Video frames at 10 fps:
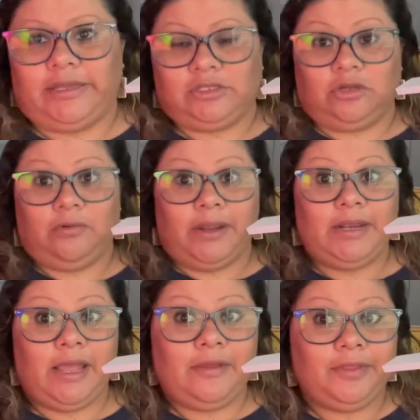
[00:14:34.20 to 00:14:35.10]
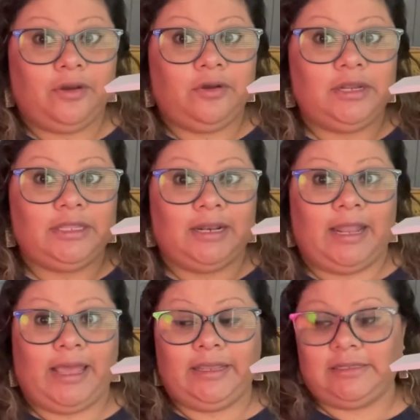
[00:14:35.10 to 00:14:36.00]
so right now, the only the
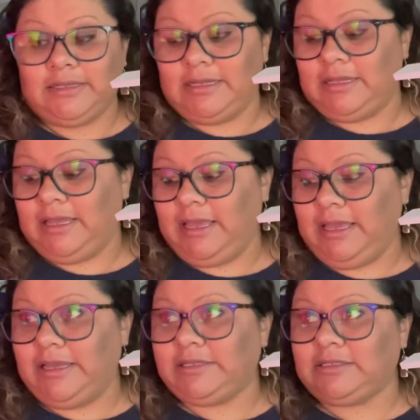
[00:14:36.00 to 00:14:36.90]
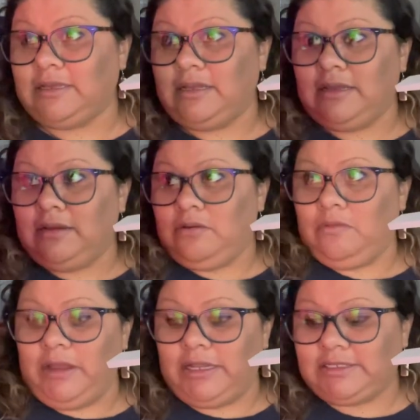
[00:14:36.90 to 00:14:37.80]
light is
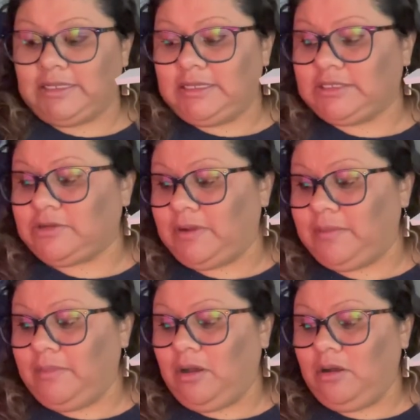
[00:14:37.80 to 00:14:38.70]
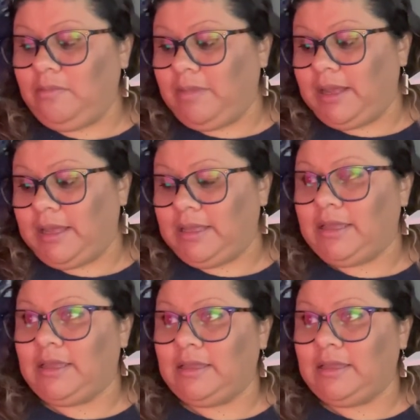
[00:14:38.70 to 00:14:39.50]
what is in the screen on my